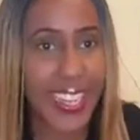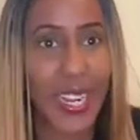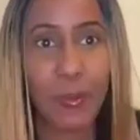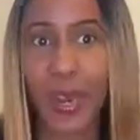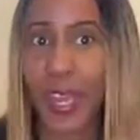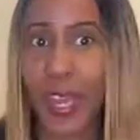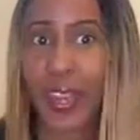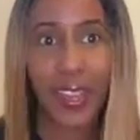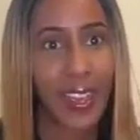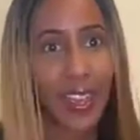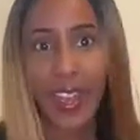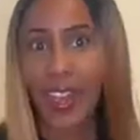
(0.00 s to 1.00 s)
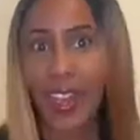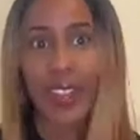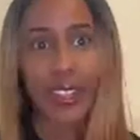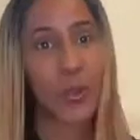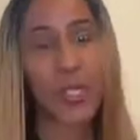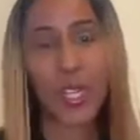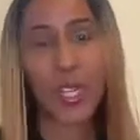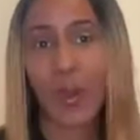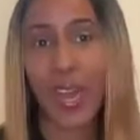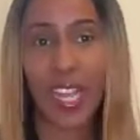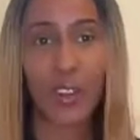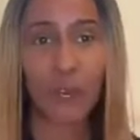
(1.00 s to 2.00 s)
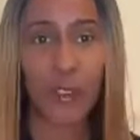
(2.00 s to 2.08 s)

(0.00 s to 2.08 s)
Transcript: I'm like switching back and